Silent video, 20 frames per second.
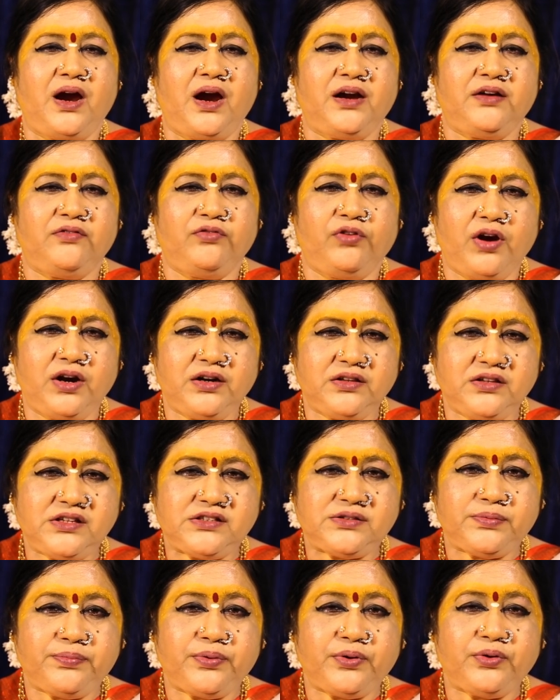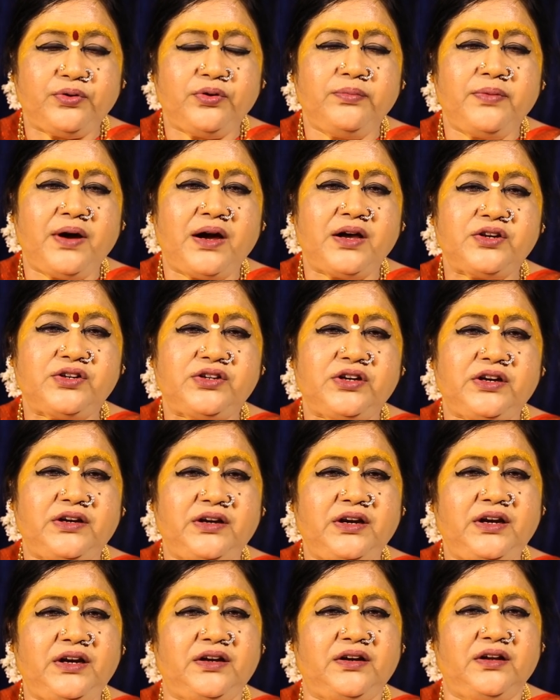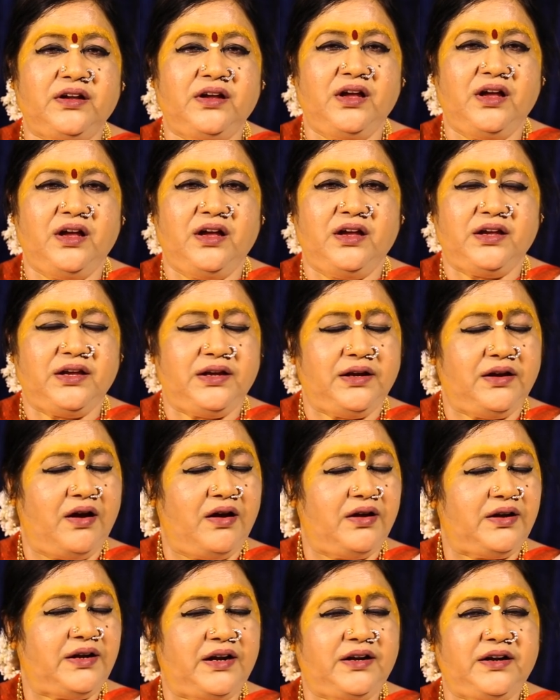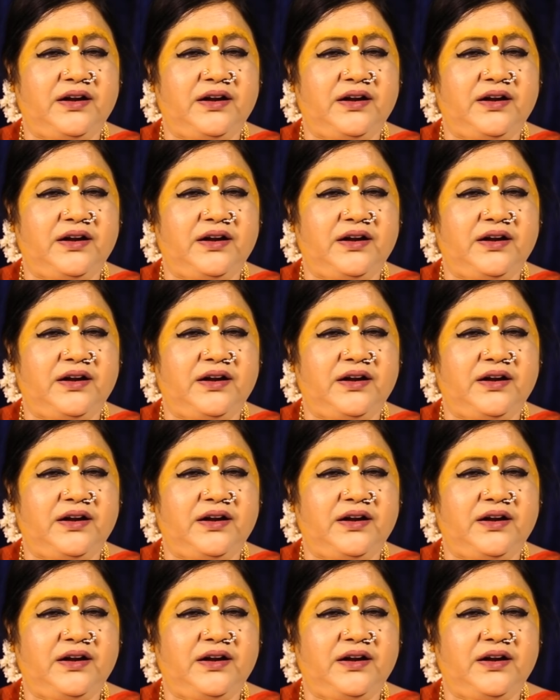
and what this Bhrigu Maharshi did, he got